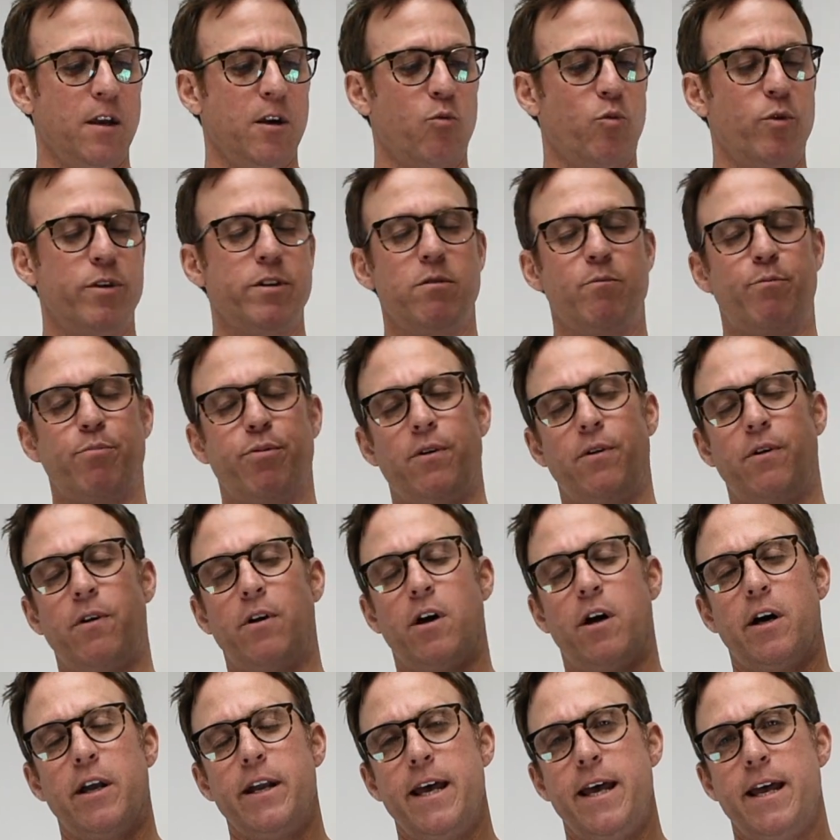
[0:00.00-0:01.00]
When you pull
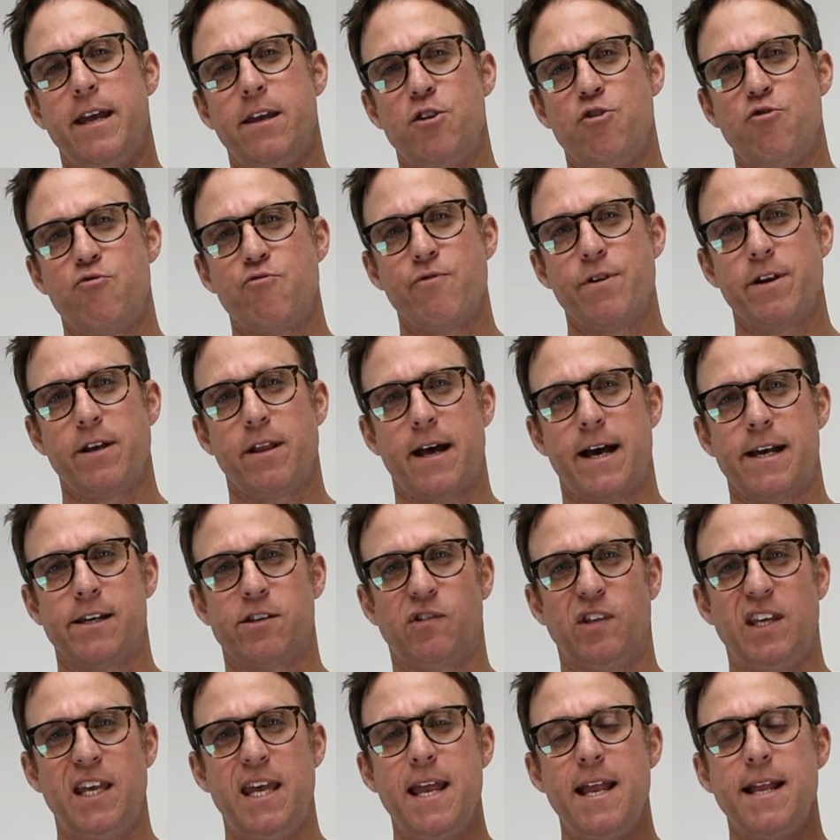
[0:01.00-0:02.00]
on it, you
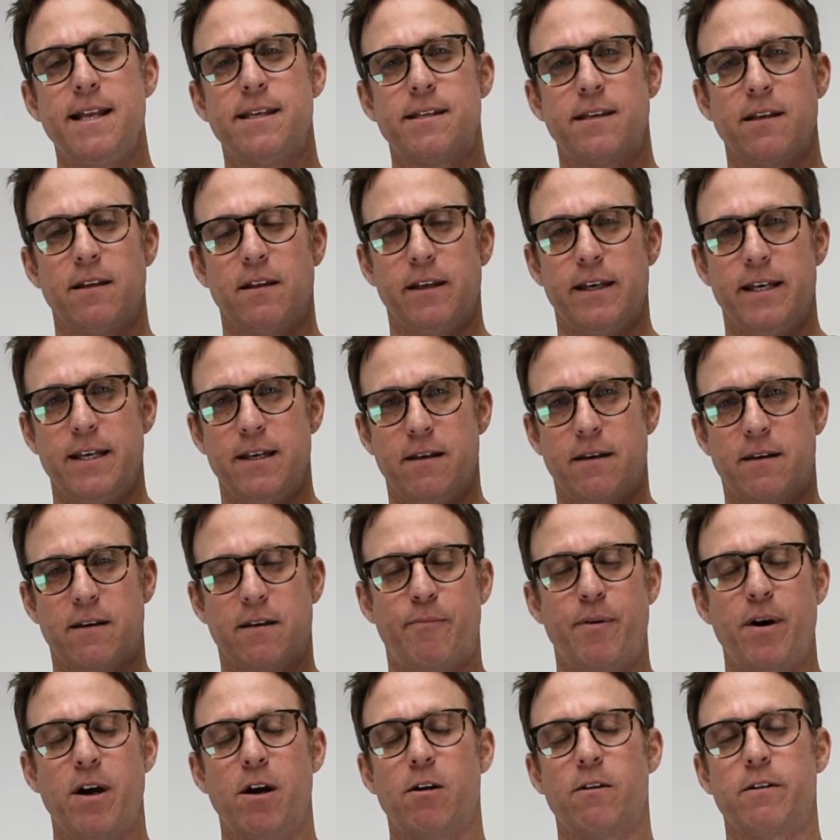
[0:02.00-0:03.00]
realize instantly,
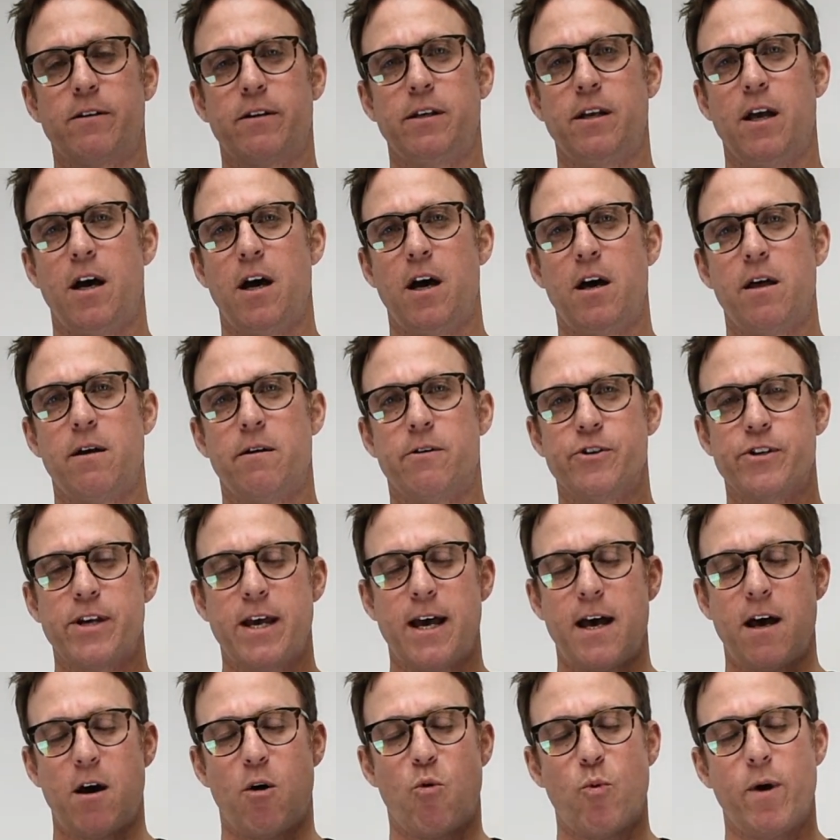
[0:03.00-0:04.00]
comparatively to others,
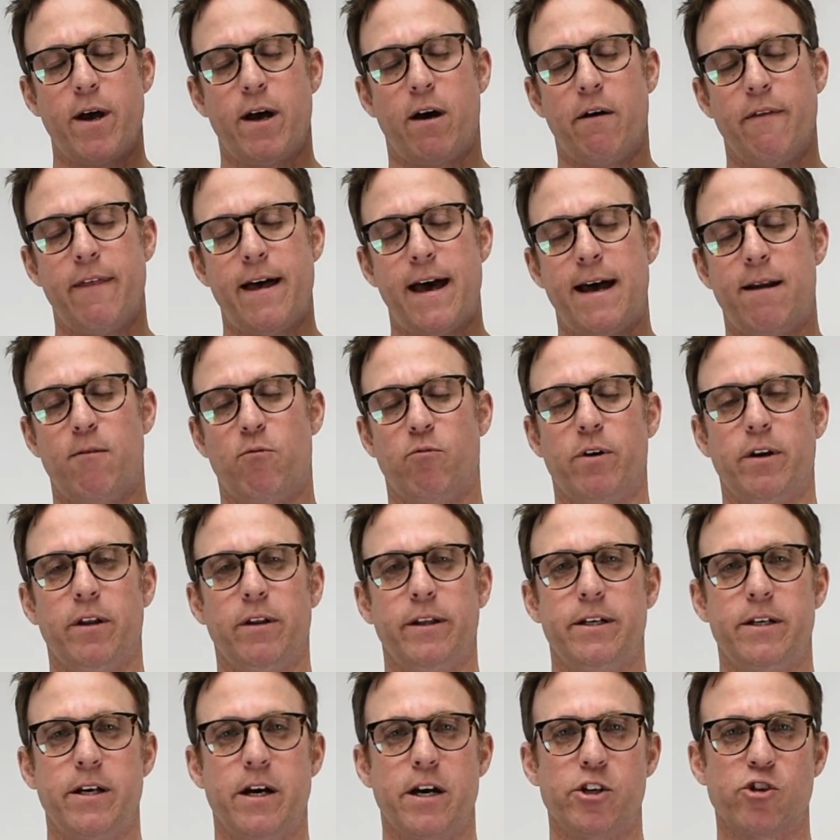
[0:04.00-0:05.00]
how well that
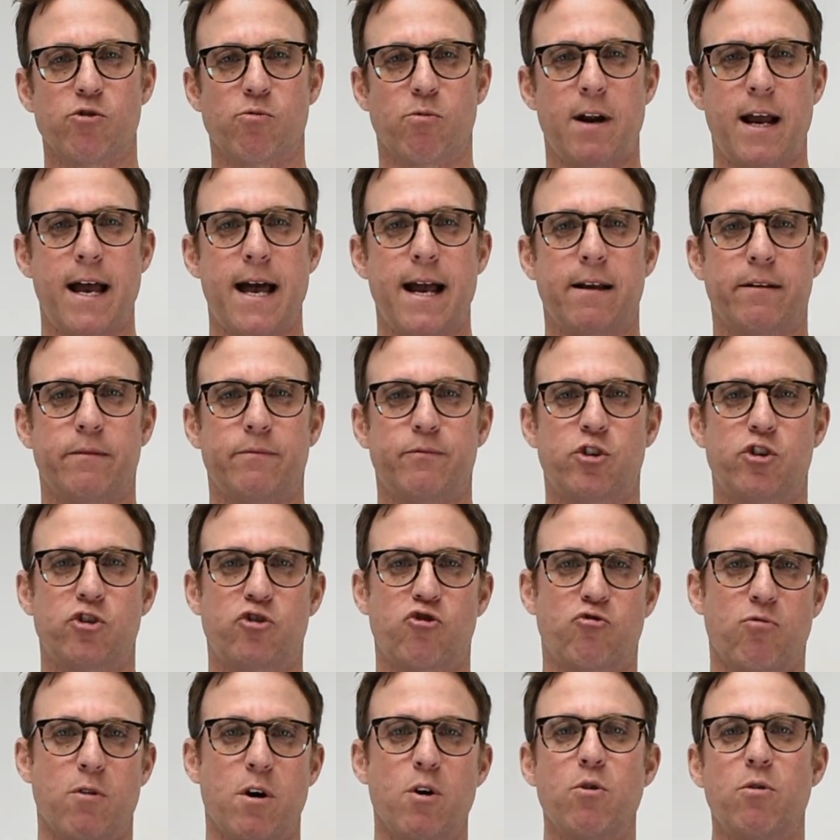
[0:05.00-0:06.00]
really does rack,
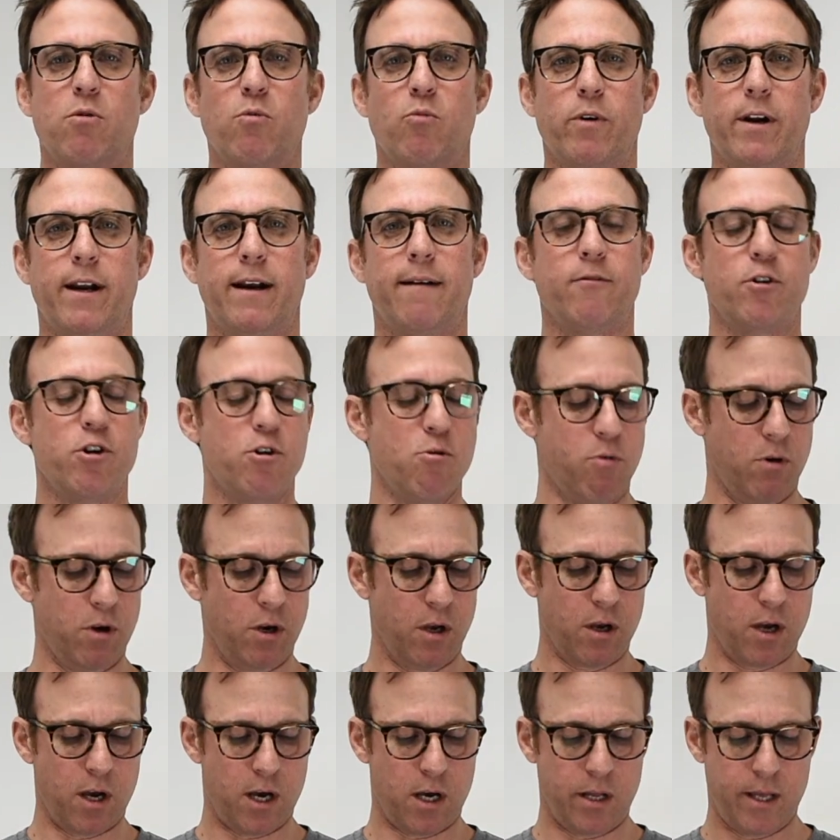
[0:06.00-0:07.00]
stroke, whatever you
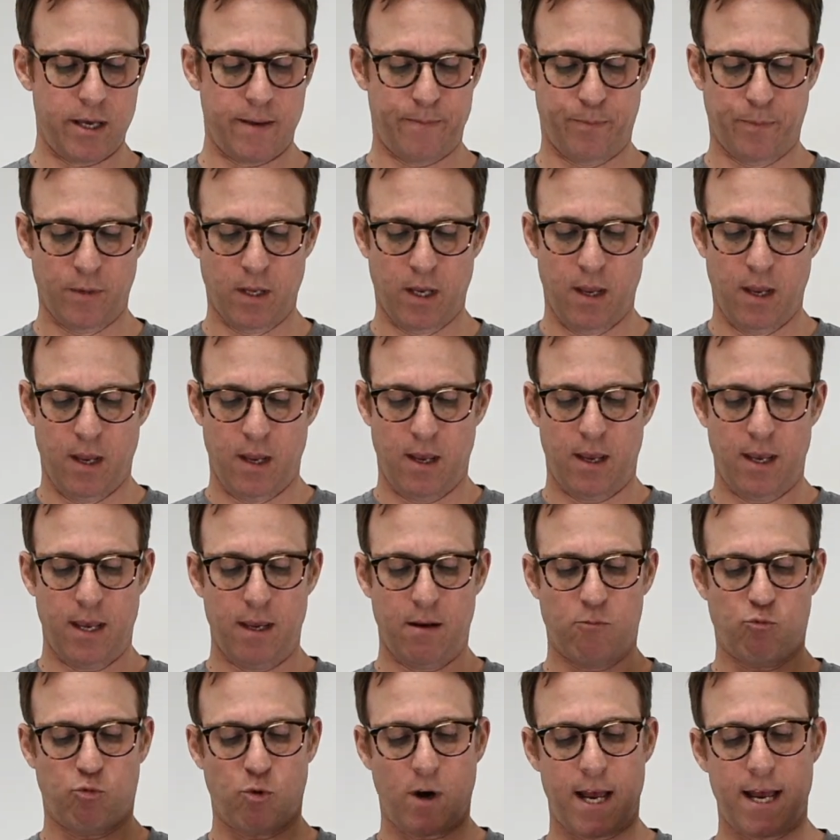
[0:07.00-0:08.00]
want to call it.
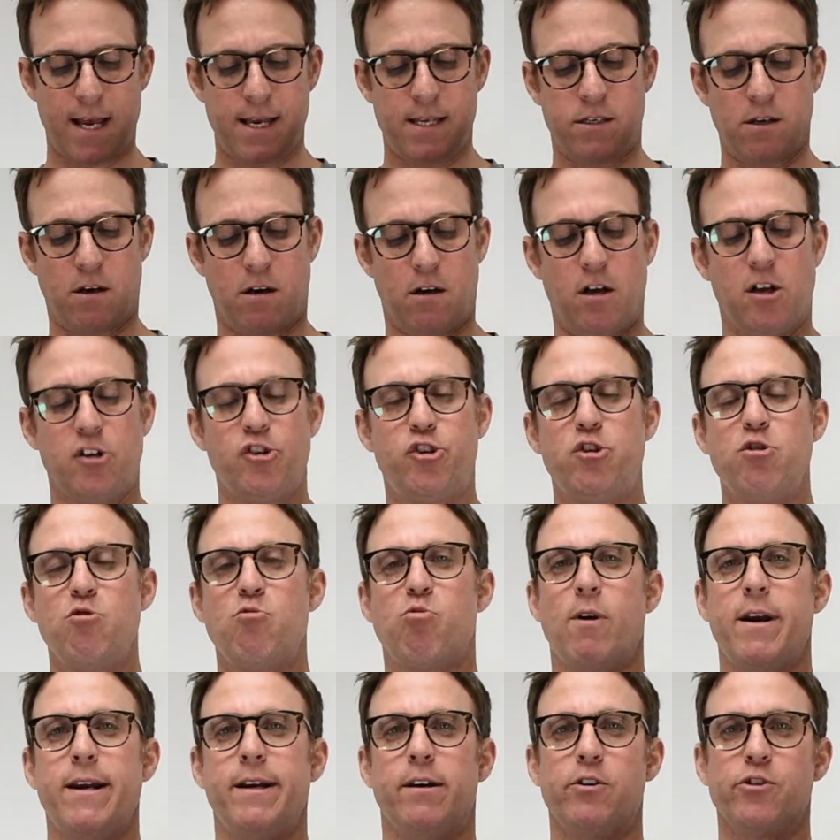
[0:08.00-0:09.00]
It rides on two
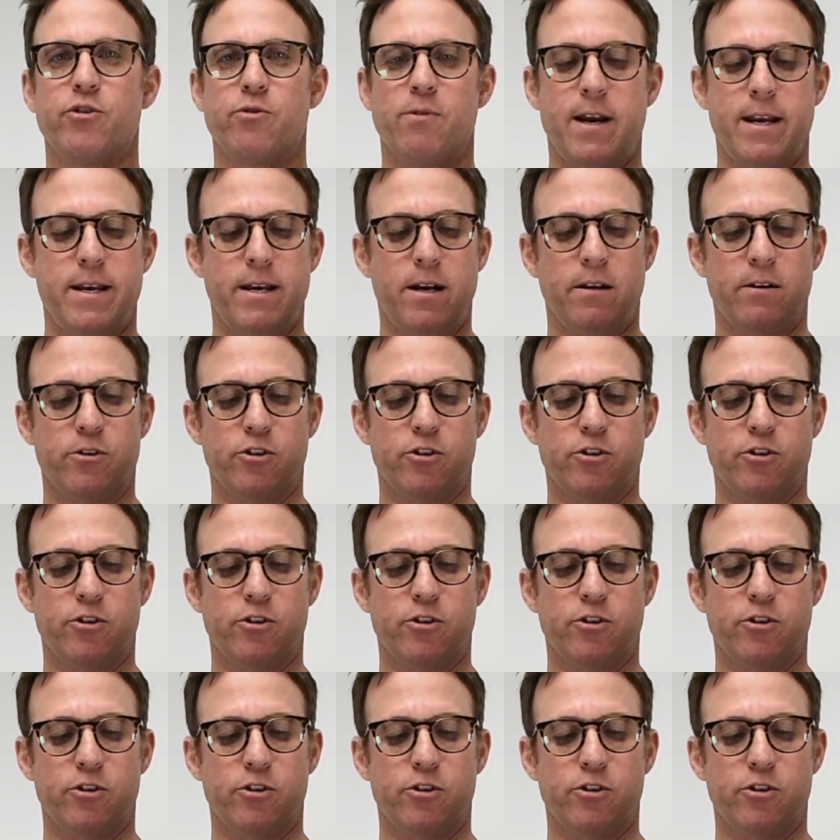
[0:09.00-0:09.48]
rails right here.